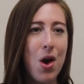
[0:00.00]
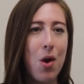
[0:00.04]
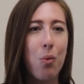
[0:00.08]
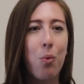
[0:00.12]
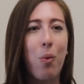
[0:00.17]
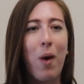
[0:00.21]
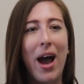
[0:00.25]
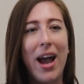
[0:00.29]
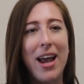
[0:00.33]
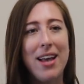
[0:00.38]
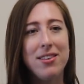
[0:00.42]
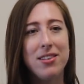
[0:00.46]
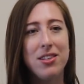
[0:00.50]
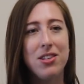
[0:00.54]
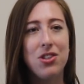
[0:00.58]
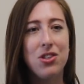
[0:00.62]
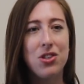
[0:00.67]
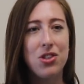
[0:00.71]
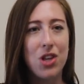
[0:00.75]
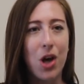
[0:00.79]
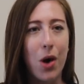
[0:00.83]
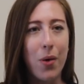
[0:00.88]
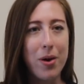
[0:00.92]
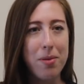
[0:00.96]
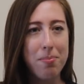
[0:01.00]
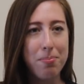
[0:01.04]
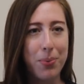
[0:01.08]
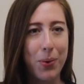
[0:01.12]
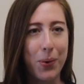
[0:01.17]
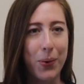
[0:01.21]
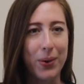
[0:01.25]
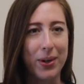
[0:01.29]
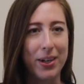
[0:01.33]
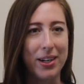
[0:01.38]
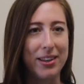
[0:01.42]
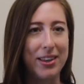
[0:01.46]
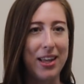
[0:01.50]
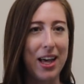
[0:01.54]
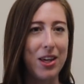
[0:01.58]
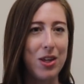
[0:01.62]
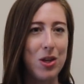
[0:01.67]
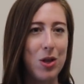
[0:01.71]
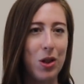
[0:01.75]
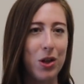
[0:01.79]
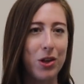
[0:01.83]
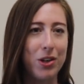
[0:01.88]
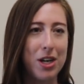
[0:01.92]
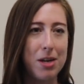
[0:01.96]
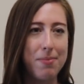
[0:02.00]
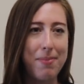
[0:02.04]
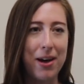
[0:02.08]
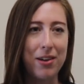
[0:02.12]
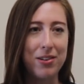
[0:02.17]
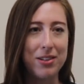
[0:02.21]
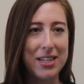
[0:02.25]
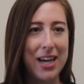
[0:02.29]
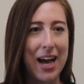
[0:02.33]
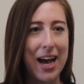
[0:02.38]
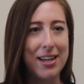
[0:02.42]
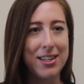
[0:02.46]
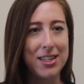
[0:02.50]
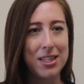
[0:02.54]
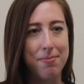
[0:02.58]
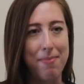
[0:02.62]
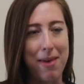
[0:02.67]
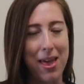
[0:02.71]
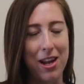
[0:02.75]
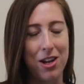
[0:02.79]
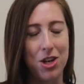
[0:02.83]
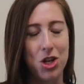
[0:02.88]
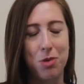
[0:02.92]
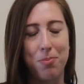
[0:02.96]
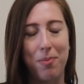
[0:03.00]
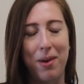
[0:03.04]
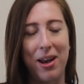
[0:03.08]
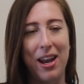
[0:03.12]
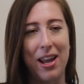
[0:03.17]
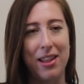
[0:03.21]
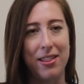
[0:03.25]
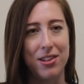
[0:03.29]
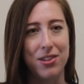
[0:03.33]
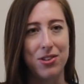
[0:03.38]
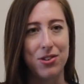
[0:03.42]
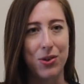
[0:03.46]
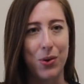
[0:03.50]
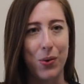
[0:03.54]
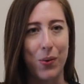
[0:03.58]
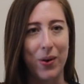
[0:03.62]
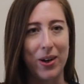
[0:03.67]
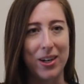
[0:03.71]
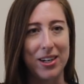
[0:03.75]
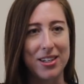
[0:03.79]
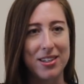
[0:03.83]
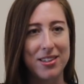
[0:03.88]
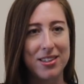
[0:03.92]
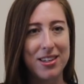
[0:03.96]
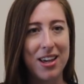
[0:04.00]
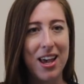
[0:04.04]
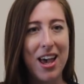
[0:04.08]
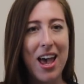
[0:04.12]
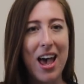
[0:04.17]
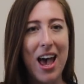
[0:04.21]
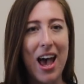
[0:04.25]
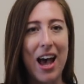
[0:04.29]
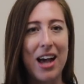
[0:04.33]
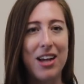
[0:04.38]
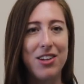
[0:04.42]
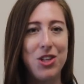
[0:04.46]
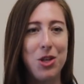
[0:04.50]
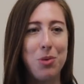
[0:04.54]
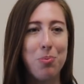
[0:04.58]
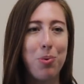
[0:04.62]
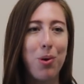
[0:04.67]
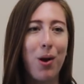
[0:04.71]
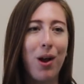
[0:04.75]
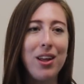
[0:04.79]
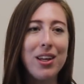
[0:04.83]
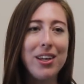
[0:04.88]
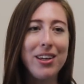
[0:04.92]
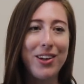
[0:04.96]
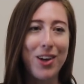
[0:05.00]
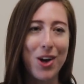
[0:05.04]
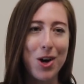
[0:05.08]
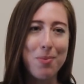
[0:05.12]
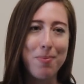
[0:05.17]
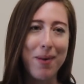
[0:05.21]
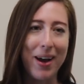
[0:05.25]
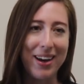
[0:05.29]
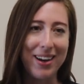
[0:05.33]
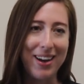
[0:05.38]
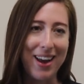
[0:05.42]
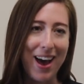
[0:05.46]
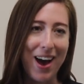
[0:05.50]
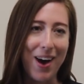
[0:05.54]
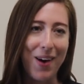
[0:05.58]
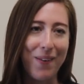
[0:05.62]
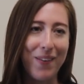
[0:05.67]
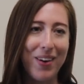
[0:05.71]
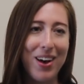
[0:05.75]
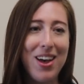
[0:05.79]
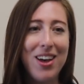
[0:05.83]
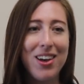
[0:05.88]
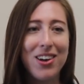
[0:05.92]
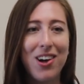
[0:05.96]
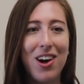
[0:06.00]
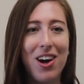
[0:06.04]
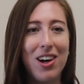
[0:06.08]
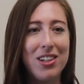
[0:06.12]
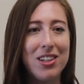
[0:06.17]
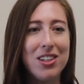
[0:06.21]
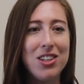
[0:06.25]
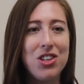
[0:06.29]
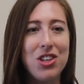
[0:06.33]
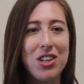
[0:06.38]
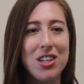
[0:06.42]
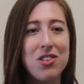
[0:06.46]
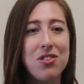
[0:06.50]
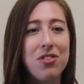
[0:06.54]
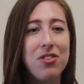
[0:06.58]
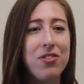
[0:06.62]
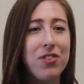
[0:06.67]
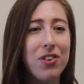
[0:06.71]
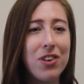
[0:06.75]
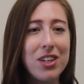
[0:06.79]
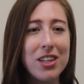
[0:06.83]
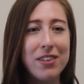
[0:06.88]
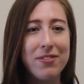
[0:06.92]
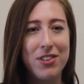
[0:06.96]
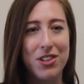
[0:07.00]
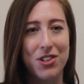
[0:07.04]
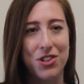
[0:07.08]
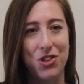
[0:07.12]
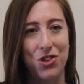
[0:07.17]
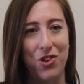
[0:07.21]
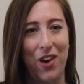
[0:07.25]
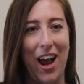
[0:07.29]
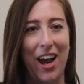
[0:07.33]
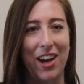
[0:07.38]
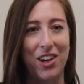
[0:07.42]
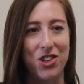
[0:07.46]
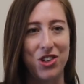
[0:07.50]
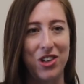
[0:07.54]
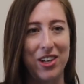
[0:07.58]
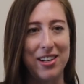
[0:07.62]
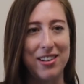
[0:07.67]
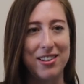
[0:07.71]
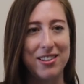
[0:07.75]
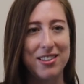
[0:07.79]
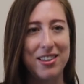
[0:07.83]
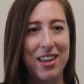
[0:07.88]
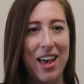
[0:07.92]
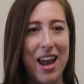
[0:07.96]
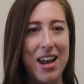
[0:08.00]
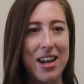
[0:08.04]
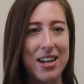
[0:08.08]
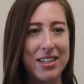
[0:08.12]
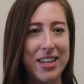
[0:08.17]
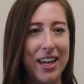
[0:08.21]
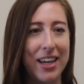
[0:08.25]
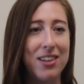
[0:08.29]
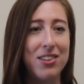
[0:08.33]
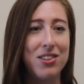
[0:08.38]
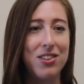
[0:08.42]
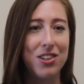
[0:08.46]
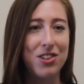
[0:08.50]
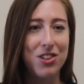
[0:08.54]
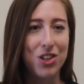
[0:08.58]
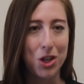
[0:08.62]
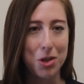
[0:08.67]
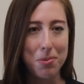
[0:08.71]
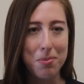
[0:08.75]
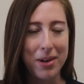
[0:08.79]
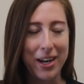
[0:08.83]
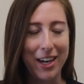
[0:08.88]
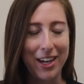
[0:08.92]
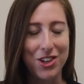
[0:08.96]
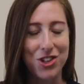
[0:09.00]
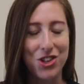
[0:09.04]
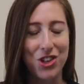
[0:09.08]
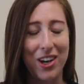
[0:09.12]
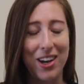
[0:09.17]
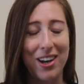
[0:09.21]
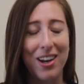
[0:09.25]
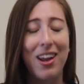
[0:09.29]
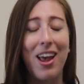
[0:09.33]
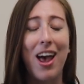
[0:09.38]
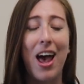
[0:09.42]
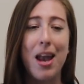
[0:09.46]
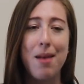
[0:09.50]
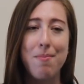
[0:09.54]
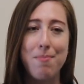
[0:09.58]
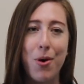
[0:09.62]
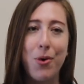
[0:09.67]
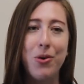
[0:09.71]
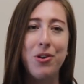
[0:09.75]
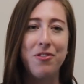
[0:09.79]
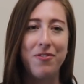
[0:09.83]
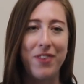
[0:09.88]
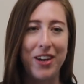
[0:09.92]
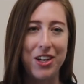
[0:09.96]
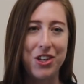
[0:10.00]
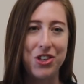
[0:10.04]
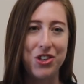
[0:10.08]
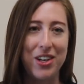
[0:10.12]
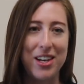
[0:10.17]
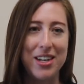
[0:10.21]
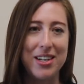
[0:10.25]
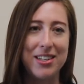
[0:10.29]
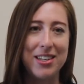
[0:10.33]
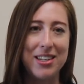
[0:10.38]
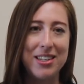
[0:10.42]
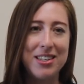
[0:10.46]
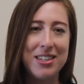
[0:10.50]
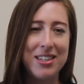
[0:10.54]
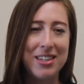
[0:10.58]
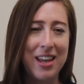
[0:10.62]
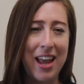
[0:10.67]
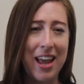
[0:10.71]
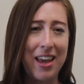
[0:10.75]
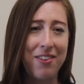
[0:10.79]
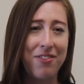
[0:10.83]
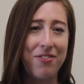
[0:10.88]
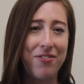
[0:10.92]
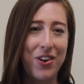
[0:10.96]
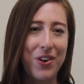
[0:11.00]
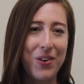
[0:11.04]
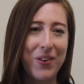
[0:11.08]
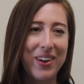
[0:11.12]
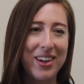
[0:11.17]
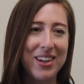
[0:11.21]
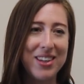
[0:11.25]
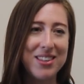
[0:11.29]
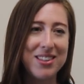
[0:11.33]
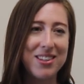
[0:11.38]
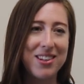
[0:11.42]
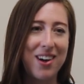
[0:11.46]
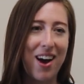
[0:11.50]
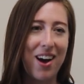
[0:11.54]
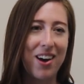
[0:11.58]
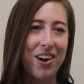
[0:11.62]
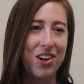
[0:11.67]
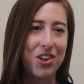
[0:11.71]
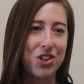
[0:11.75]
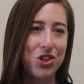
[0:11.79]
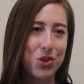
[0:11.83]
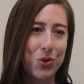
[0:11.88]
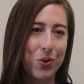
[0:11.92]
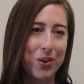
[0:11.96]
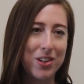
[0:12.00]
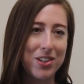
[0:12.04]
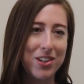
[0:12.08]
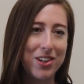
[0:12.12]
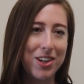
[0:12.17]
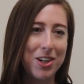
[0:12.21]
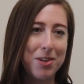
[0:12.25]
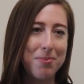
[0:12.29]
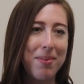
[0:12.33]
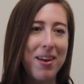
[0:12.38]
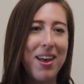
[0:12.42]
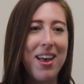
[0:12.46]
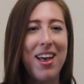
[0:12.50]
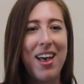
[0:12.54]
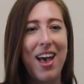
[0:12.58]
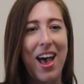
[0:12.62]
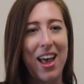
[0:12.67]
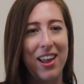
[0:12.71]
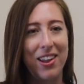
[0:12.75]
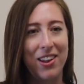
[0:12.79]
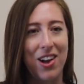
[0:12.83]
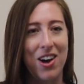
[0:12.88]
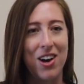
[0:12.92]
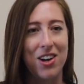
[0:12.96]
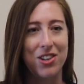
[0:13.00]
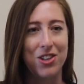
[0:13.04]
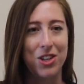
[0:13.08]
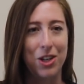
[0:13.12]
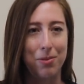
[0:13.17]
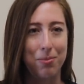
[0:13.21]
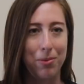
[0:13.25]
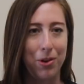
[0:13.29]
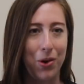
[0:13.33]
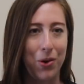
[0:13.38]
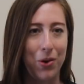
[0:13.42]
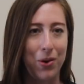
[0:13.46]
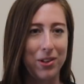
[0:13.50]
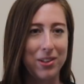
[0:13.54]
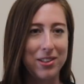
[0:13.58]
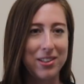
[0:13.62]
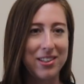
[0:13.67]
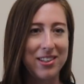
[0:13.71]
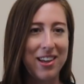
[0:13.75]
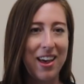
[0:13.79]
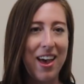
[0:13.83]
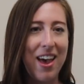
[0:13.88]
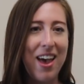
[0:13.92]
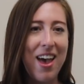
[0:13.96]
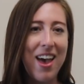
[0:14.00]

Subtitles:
Why is it so important that you learn about task management in this course? As you probably know by now, college is full of distractions, and it takes determination and motivation to stay focused on our short-term and long-term goals.